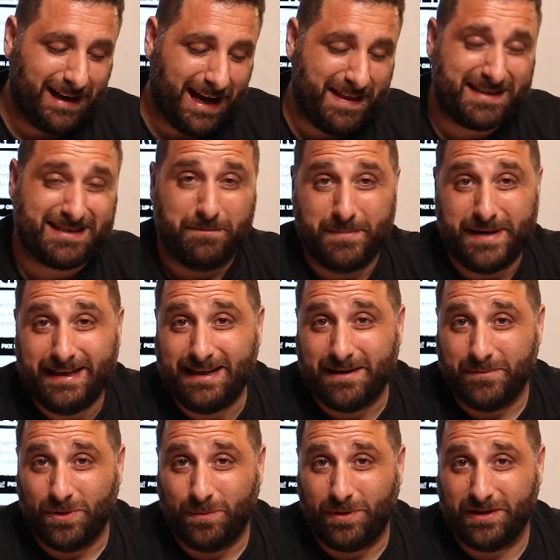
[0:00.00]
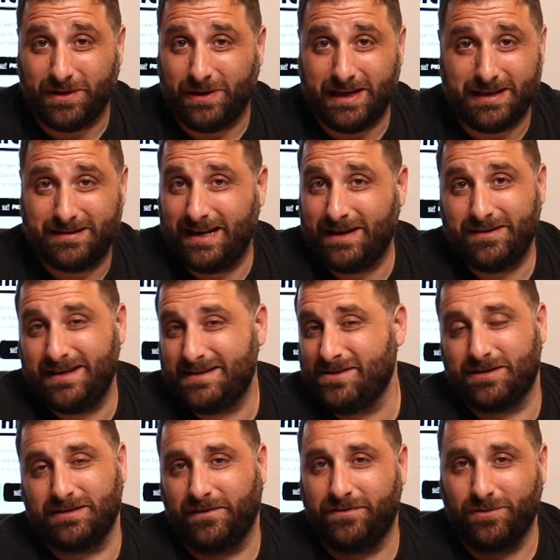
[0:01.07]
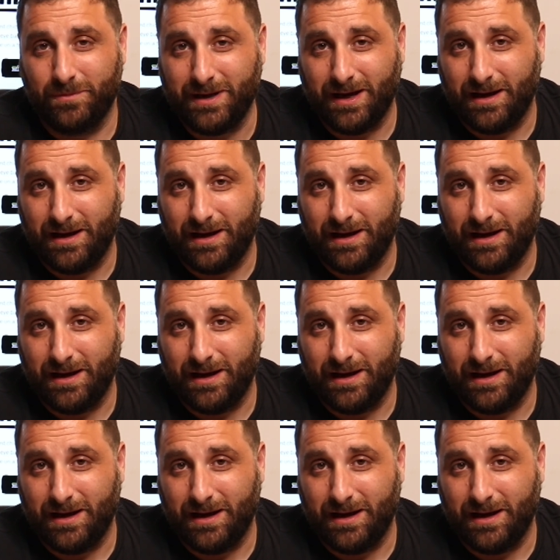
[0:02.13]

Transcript: And that's a medium meal, by the way. That's not going to fill me